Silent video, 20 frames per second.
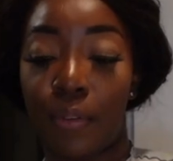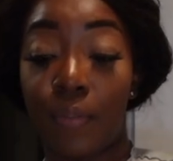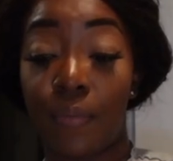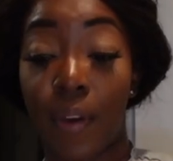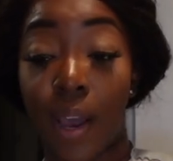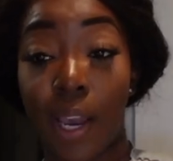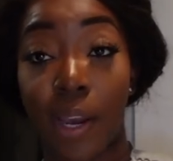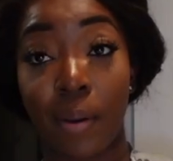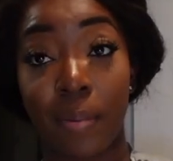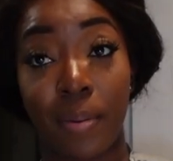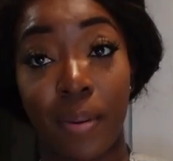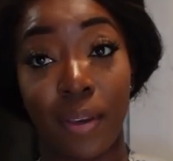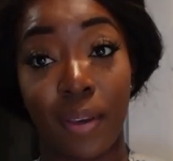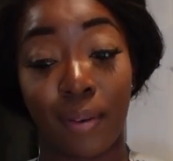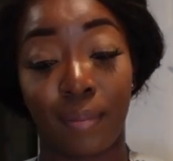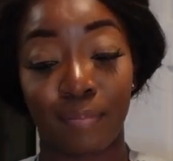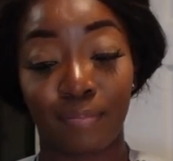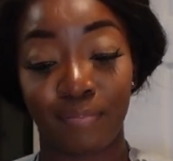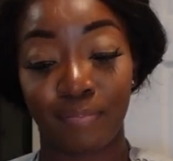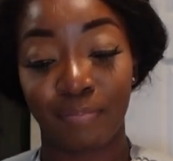fire pit.
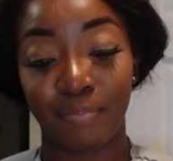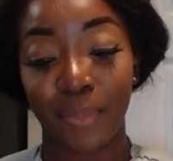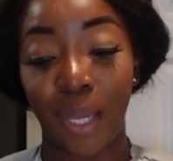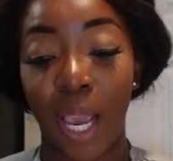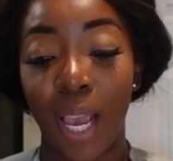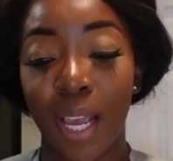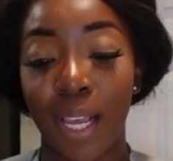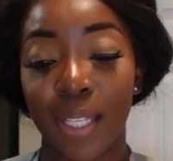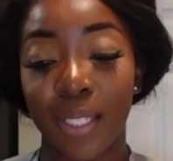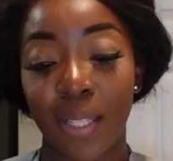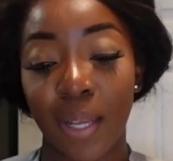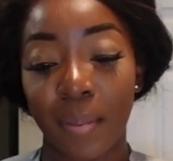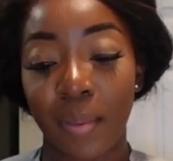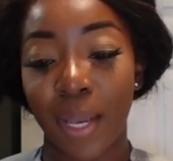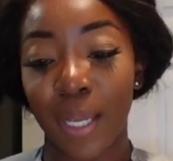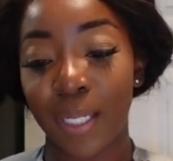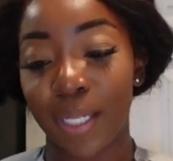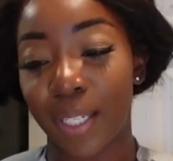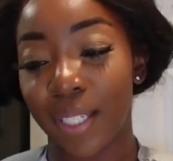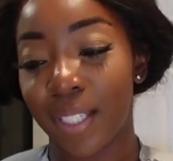So I'm
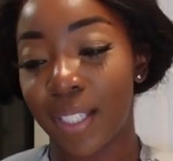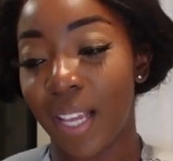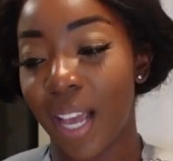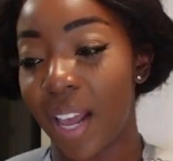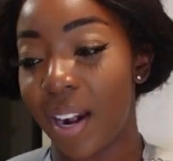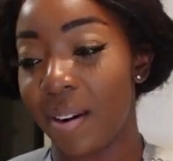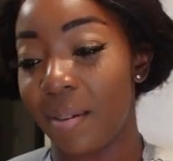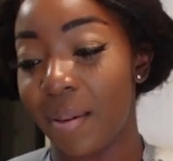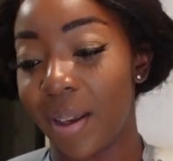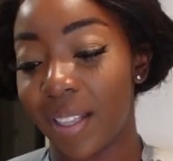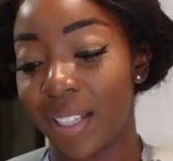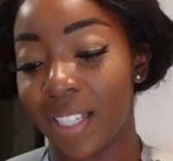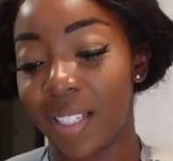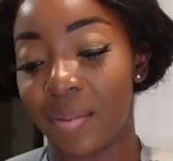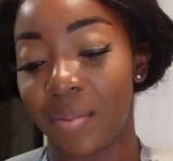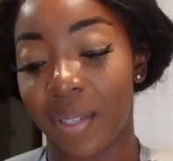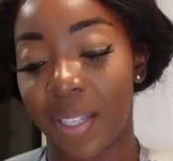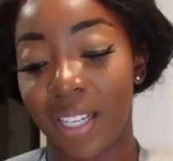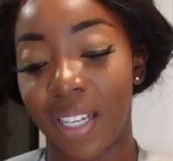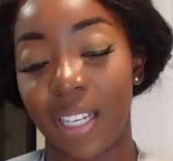actually excited about this
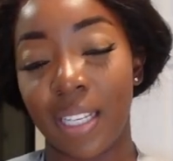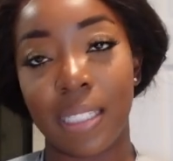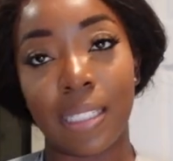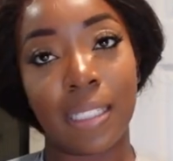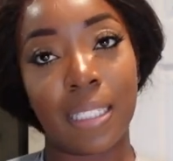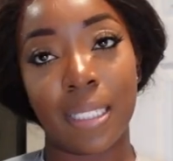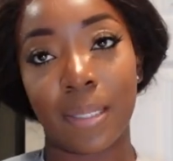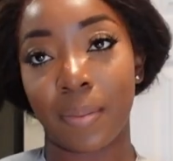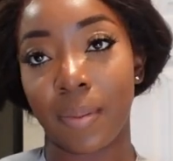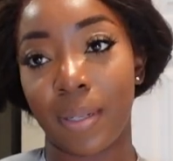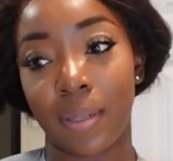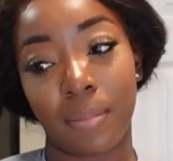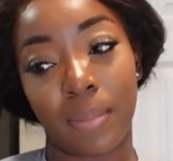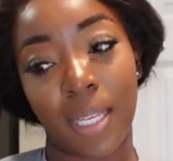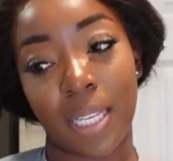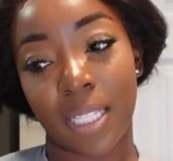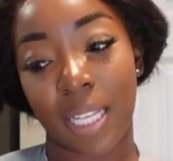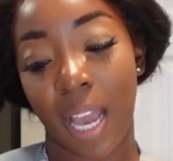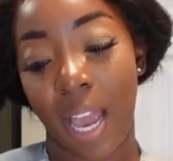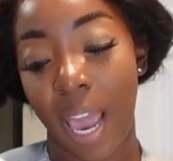because this is one of the
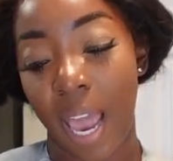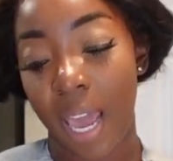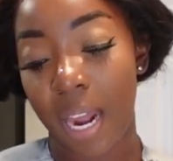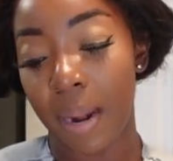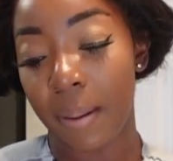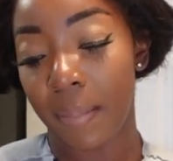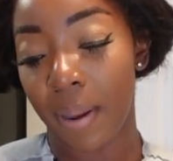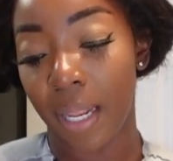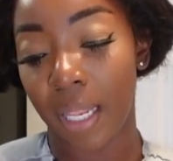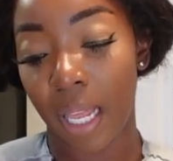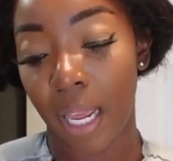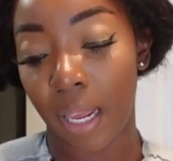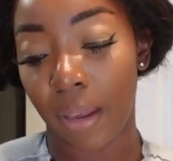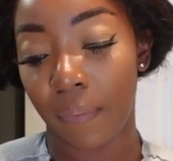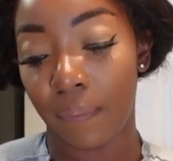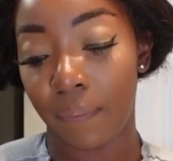things I had in my like